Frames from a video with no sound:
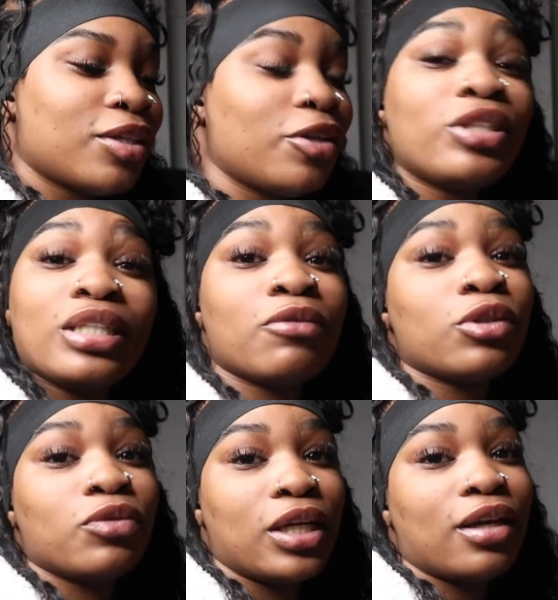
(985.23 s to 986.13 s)
houston
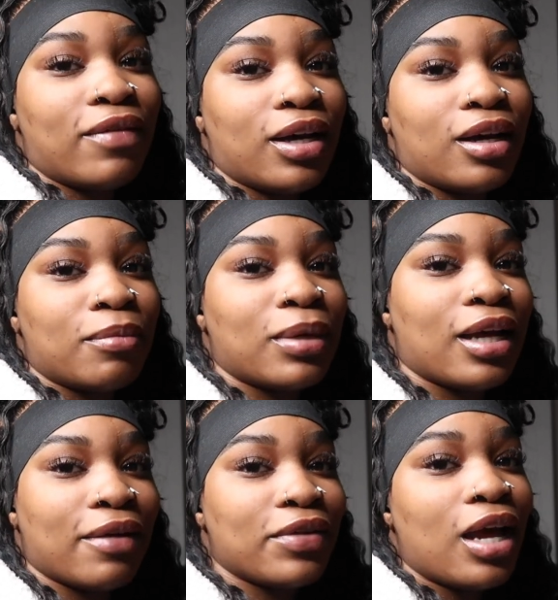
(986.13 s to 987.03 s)
was really a vibe
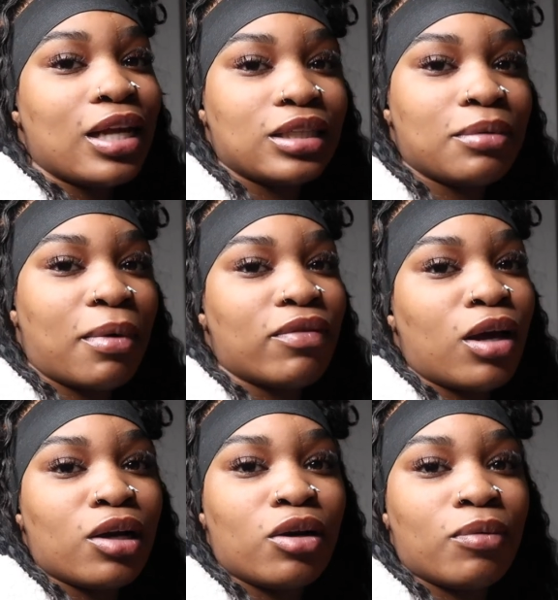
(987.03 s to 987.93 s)
like if y'all ain't seen my
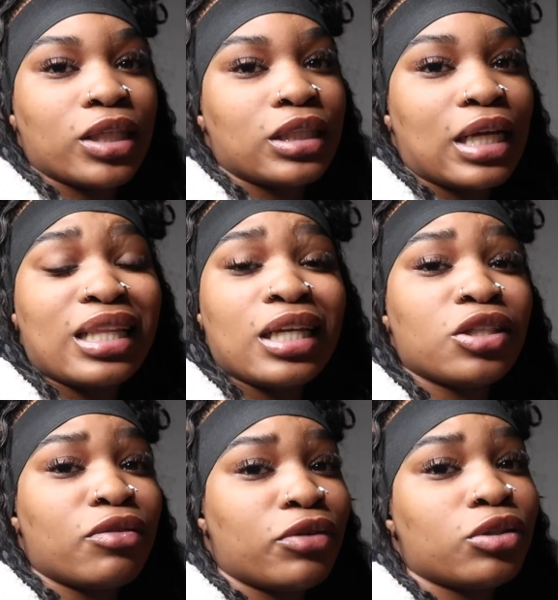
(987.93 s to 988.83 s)
vlog go watch that i think
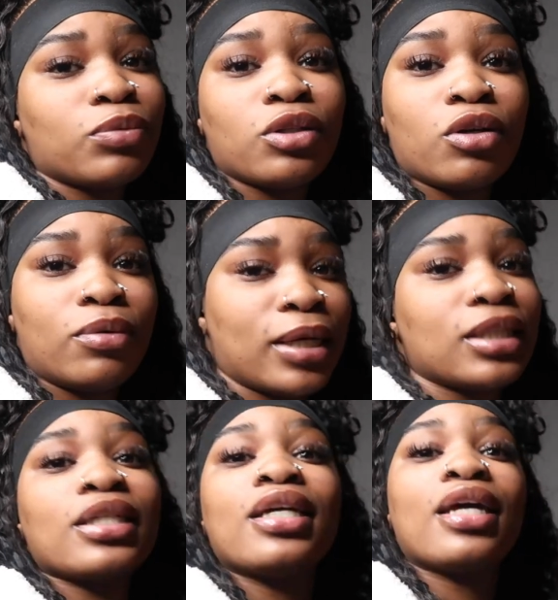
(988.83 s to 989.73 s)
it's the first one so go watch
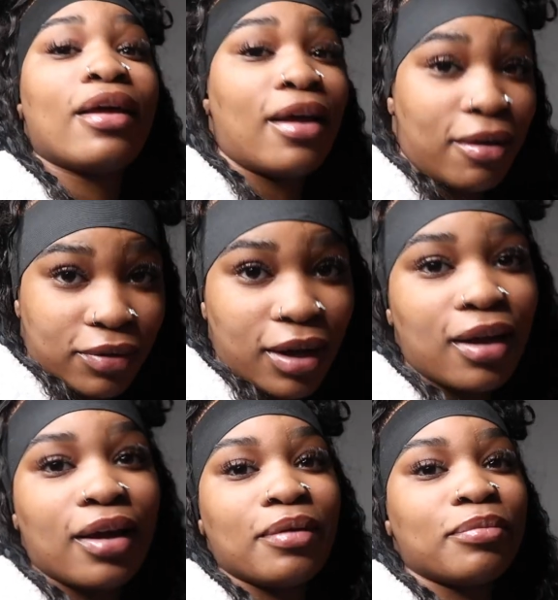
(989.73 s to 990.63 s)
a
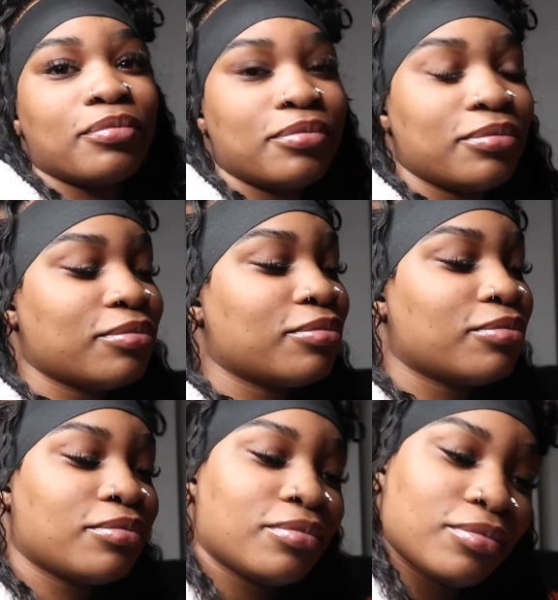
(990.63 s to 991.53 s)
vibe
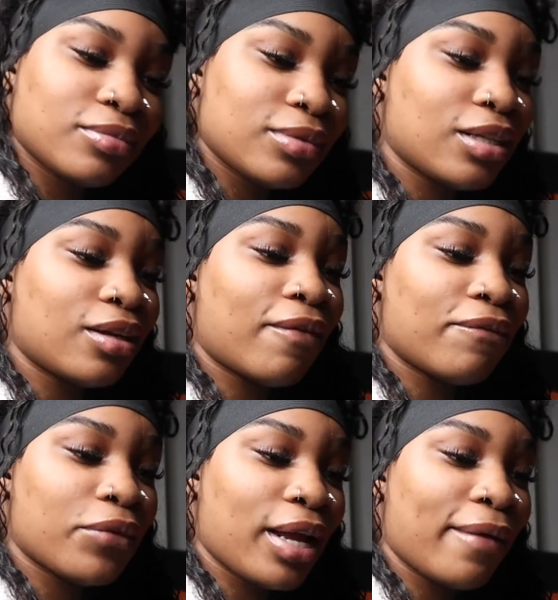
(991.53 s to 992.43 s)
a
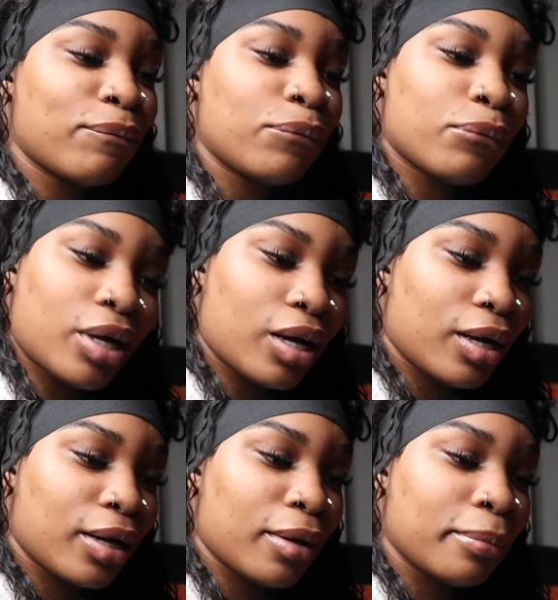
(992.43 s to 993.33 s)
freaking
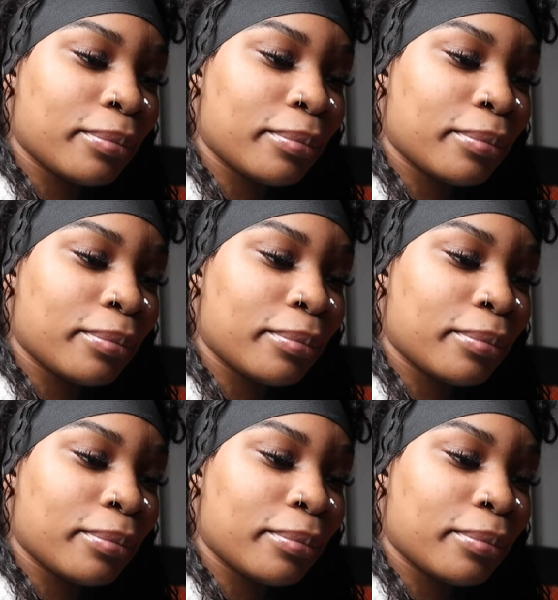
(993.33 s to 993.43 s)
vibe